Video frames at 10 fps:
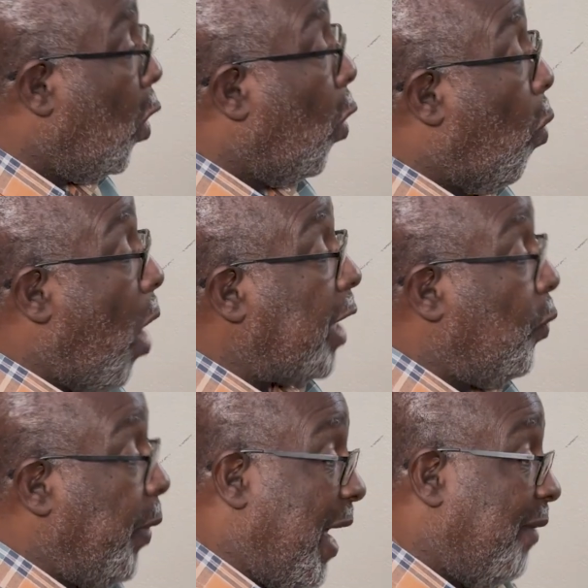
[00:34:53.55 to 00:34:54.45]
What
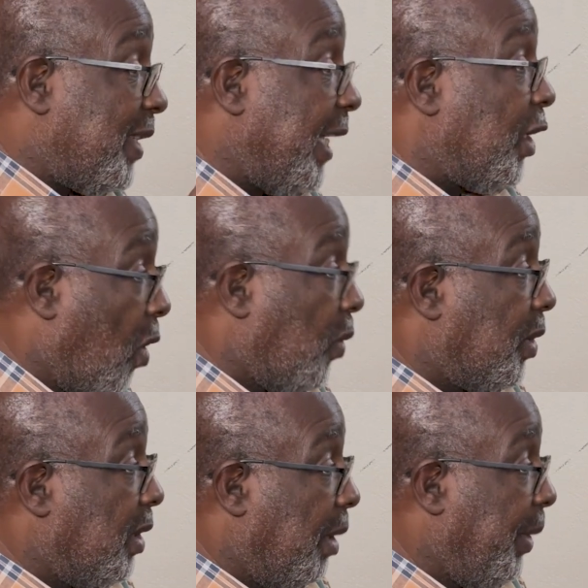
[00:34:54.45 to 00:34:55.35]
we have set out,
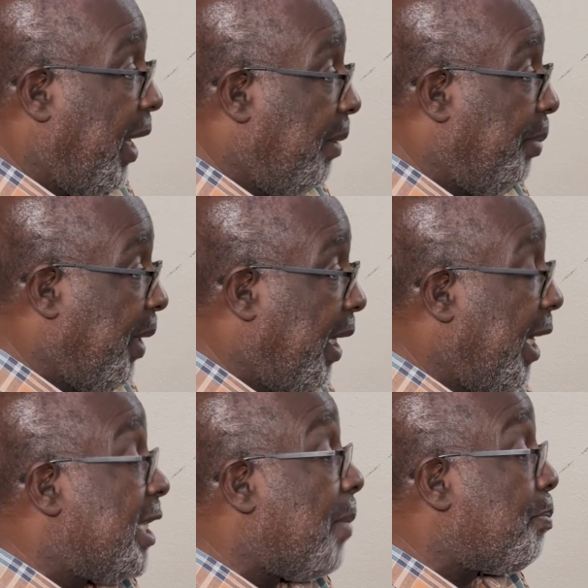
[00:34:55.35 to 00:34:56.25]
the PNP,
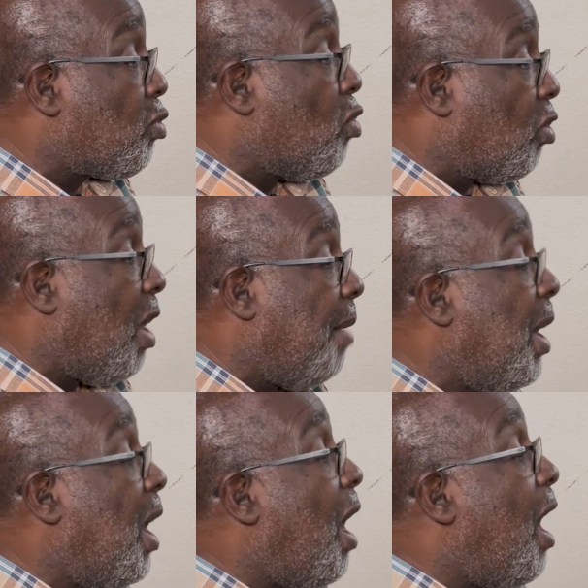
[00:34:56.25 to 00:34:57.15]
is a program
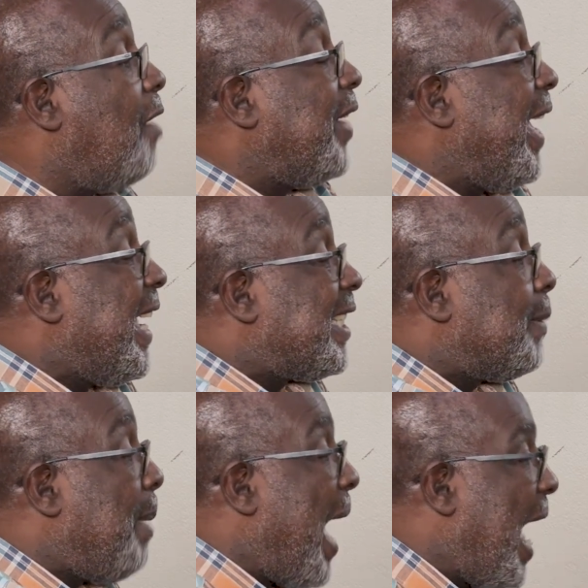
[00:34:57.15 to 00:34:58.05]
of
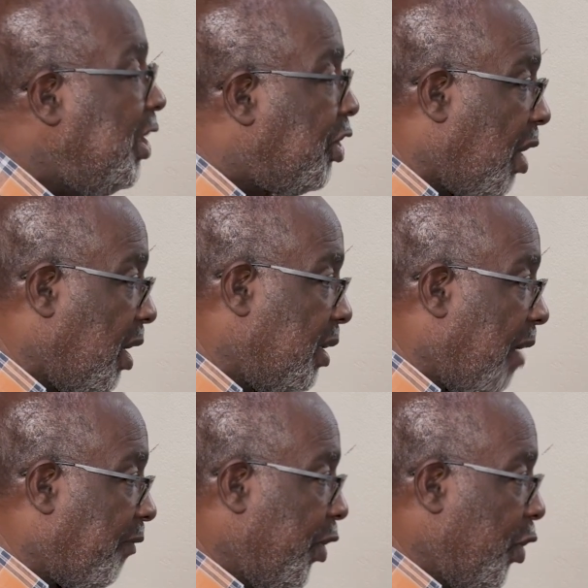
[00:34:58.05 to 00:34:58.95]
expansion of
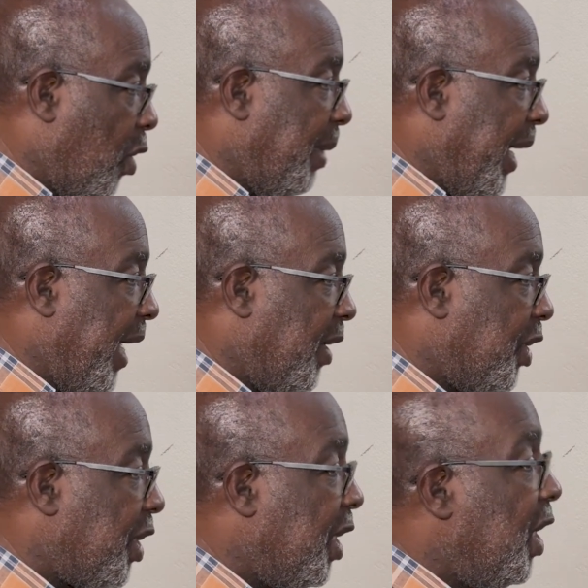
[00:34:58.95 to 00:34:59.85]
renewable
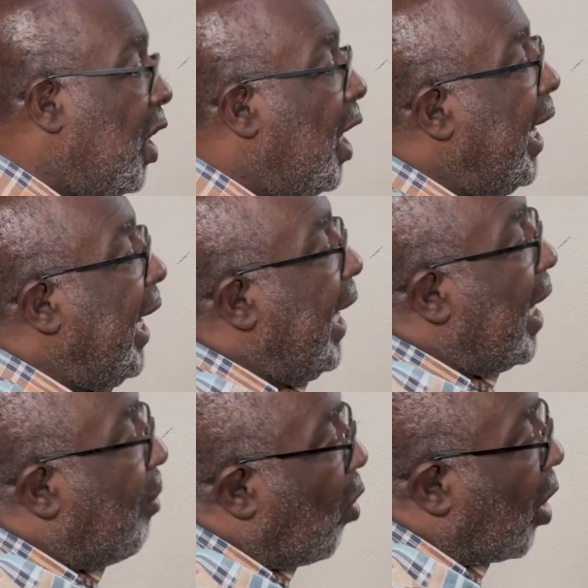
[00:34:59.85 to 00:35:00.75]
energy. in a
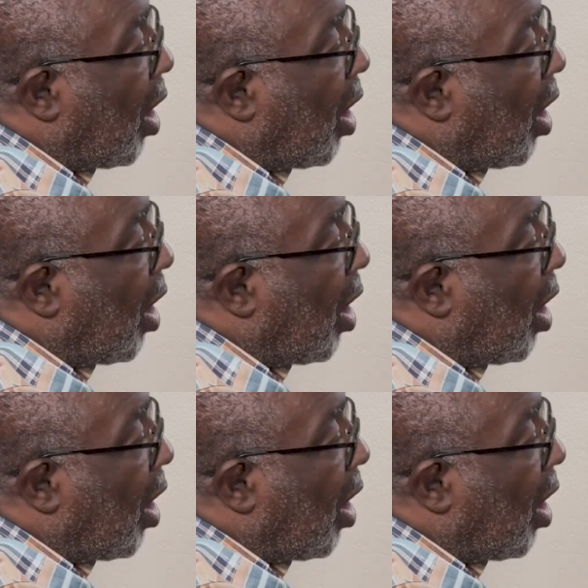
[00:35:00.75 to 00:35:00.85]
more